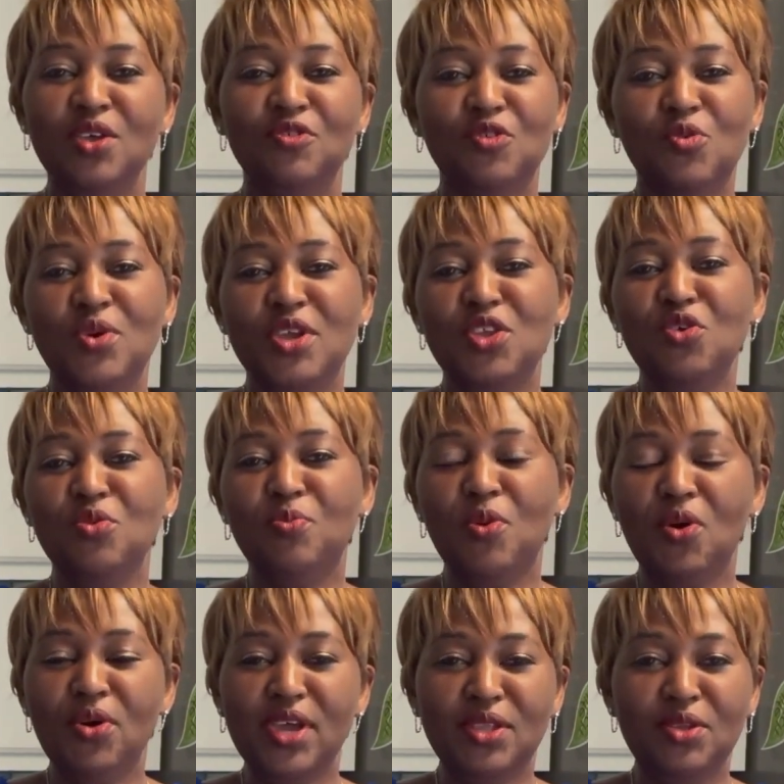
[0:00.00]
So when you
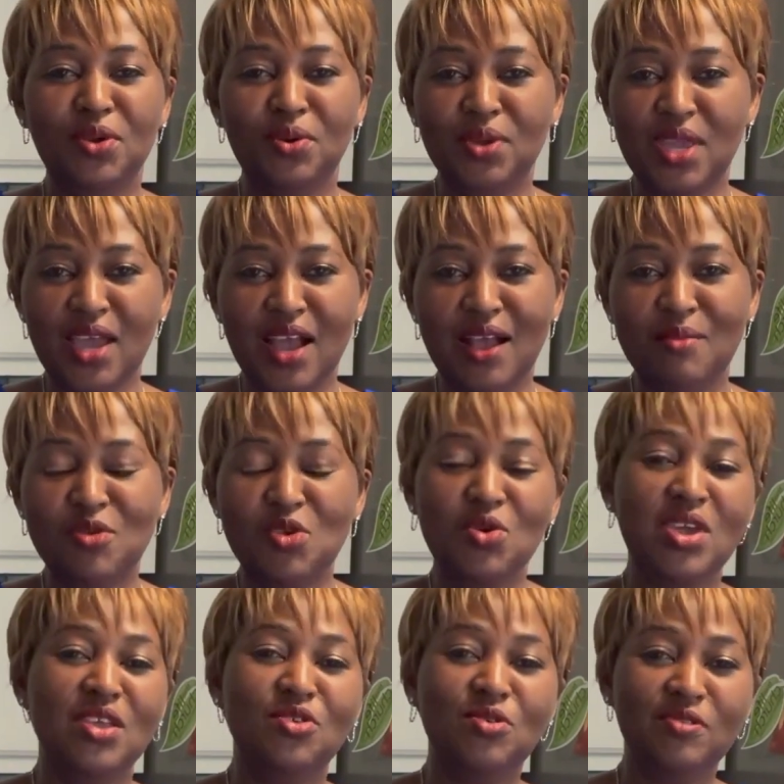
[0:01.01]
boil your yam, you
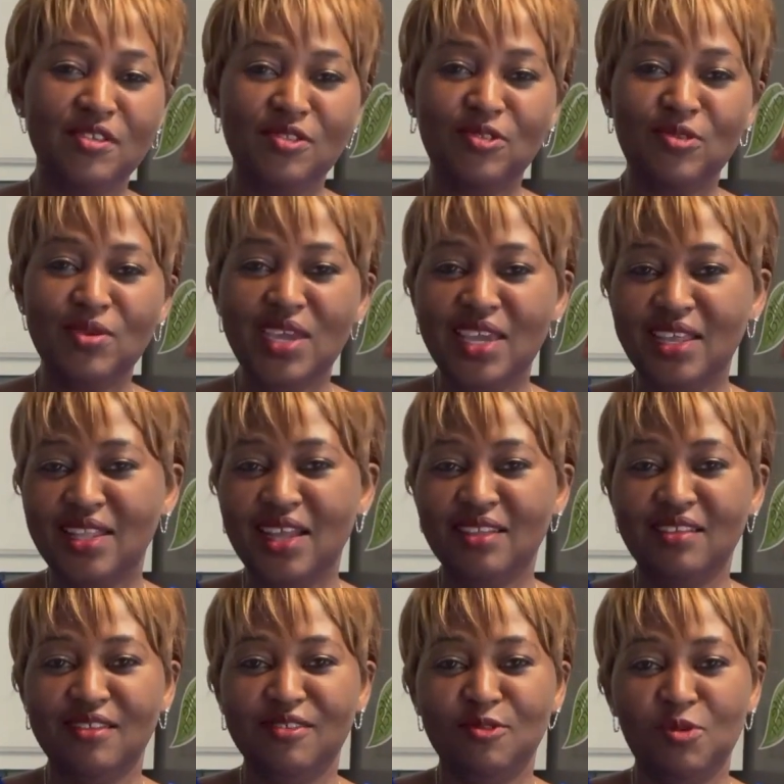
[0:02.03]
can use it to eat
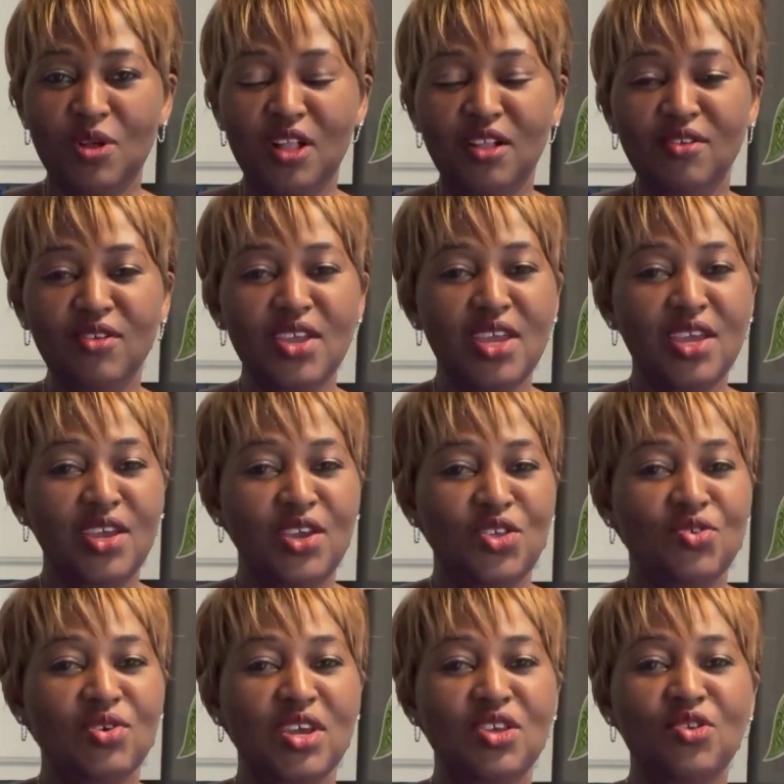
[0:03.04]
that as well.
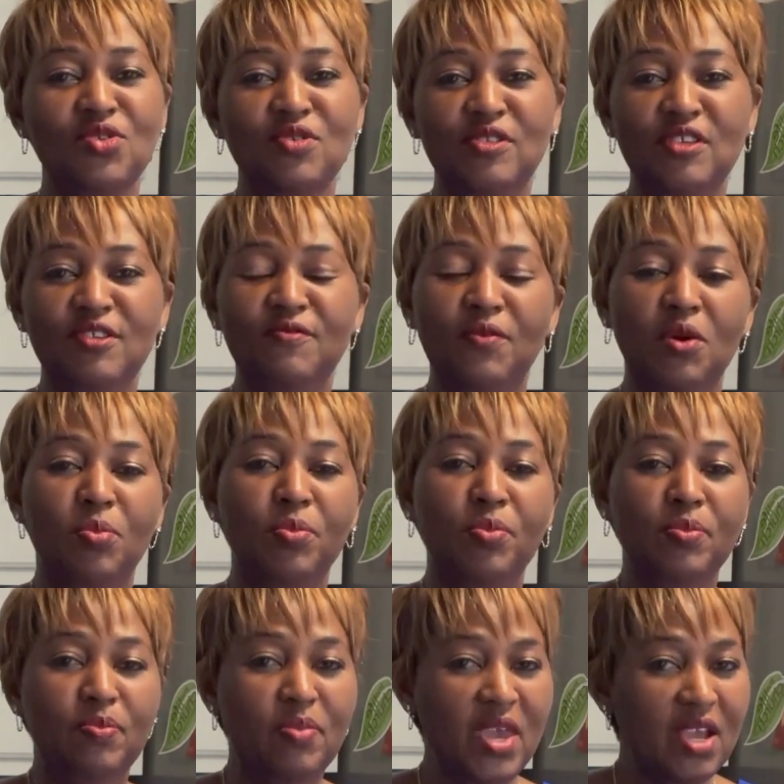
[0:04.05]
You can use it for
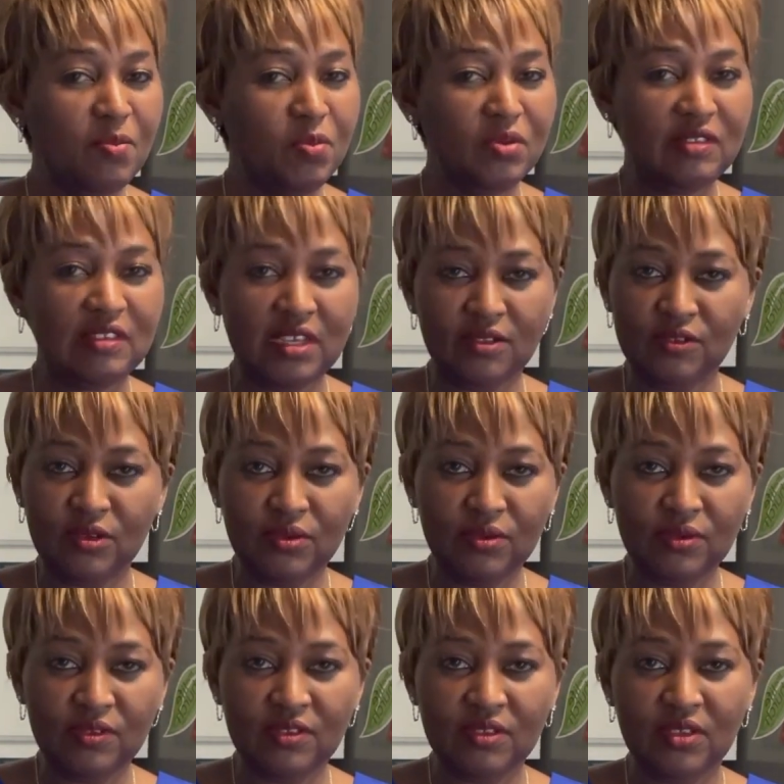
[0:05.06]
baked
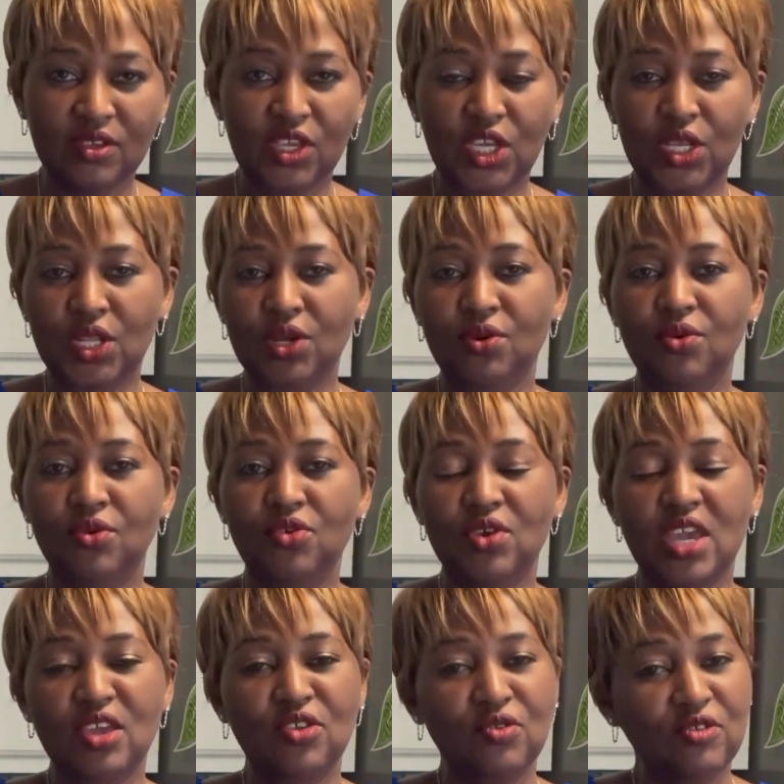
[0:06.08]
potatoes. You know, you
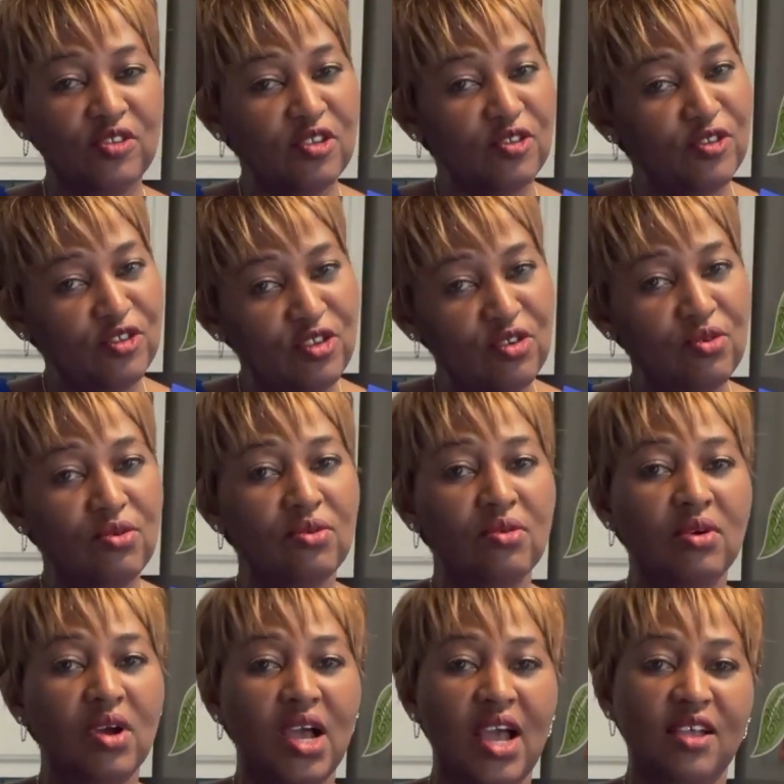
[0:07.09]
can use the
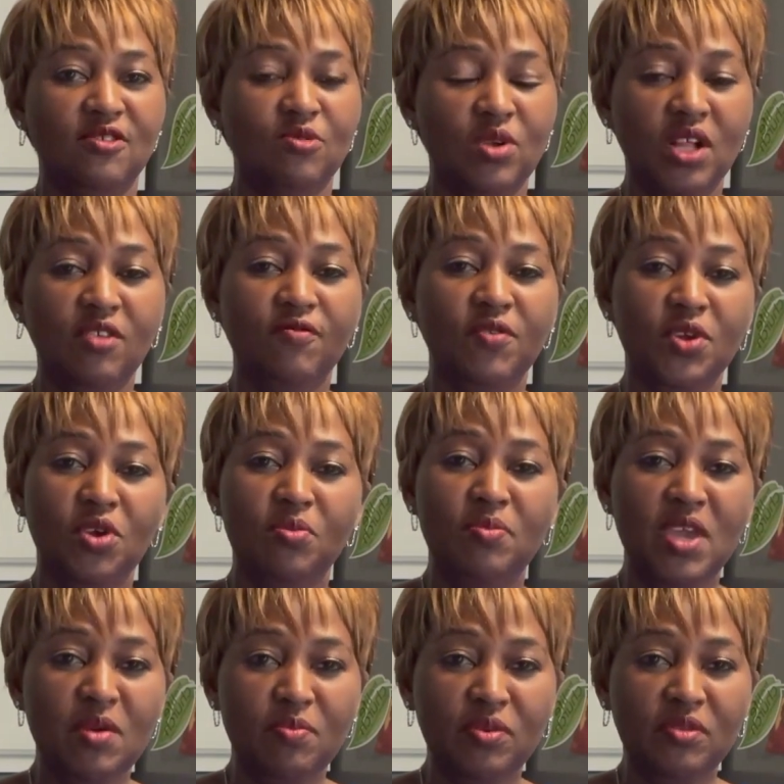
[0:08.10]
stew as well for your
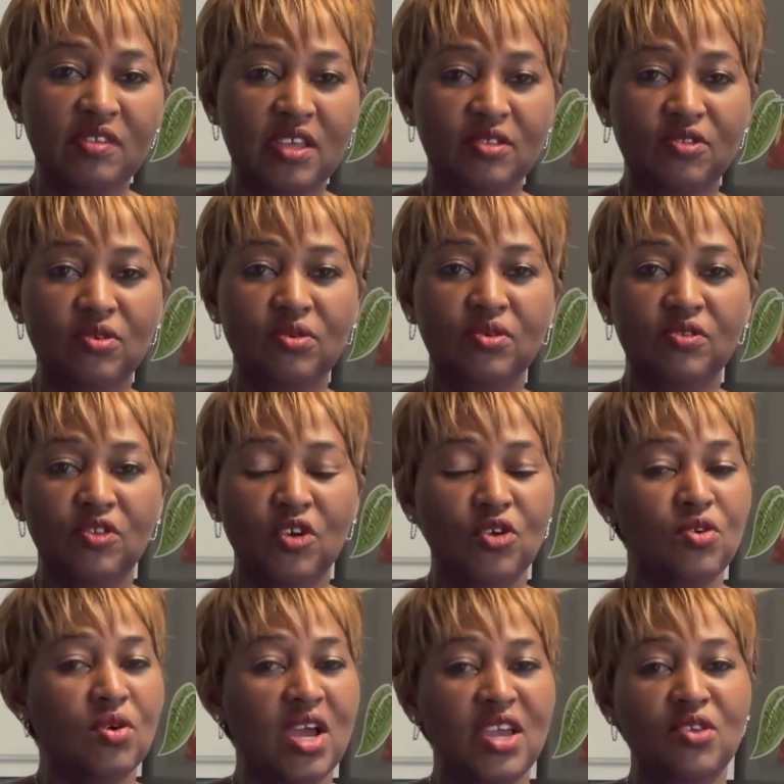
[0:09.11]
baked potatoes, or
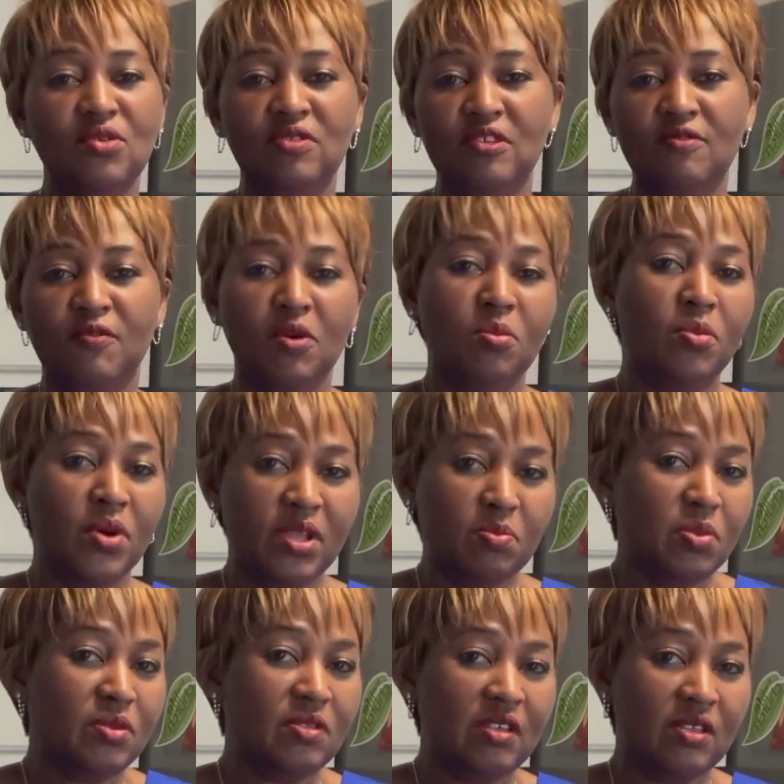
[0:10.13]
you can use it for
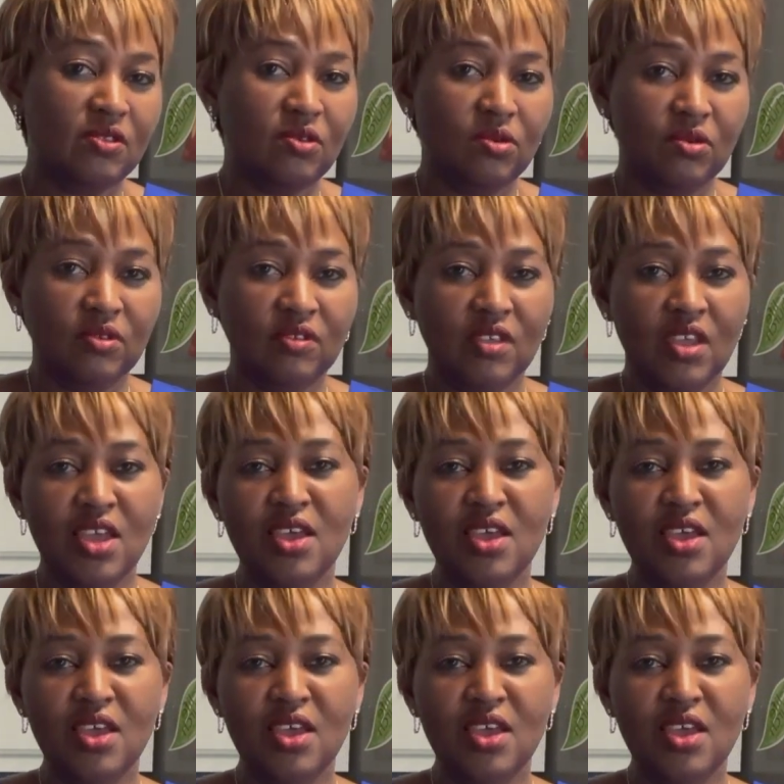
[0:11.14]
boiled potatoes.